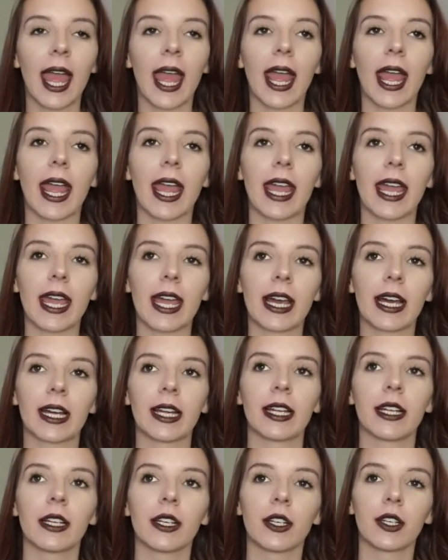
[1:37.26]

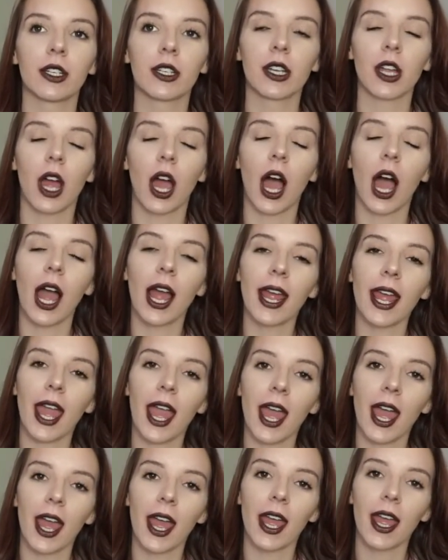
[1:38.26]
and I
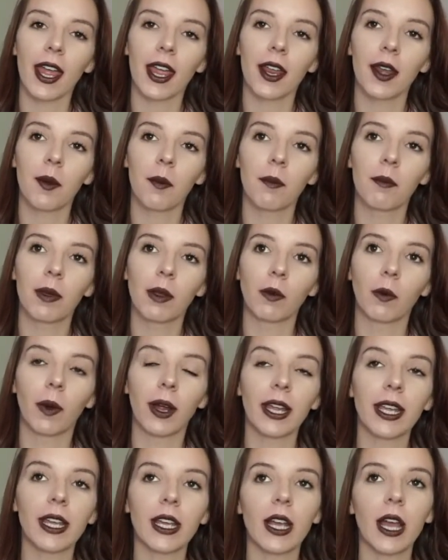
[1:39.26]
had been
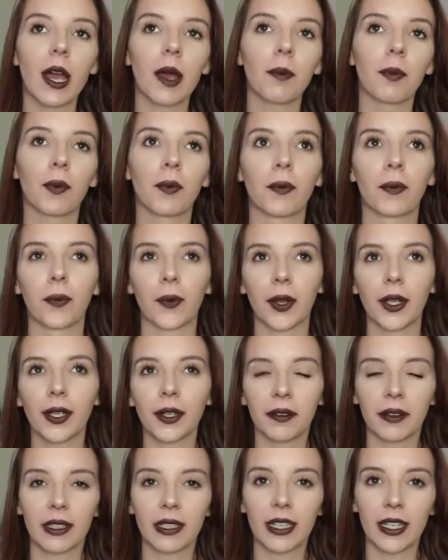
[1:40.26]
waking up
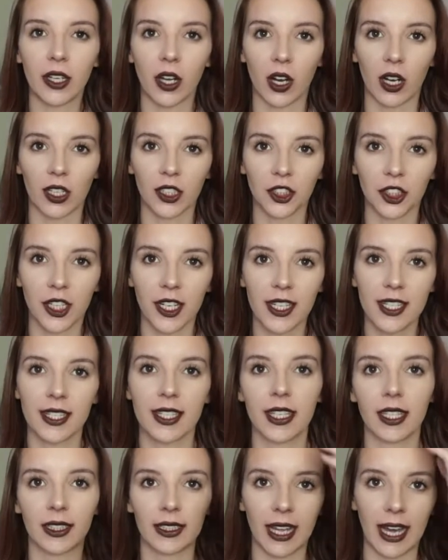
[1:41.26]
really nauseous
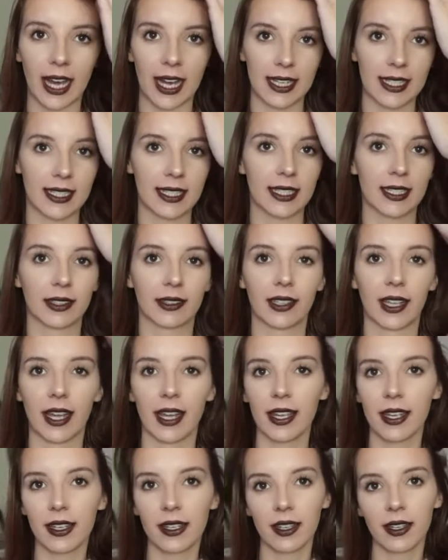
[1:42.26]
the last,
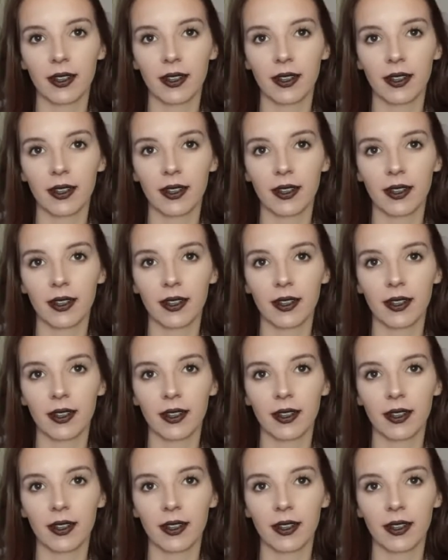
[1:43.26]
like,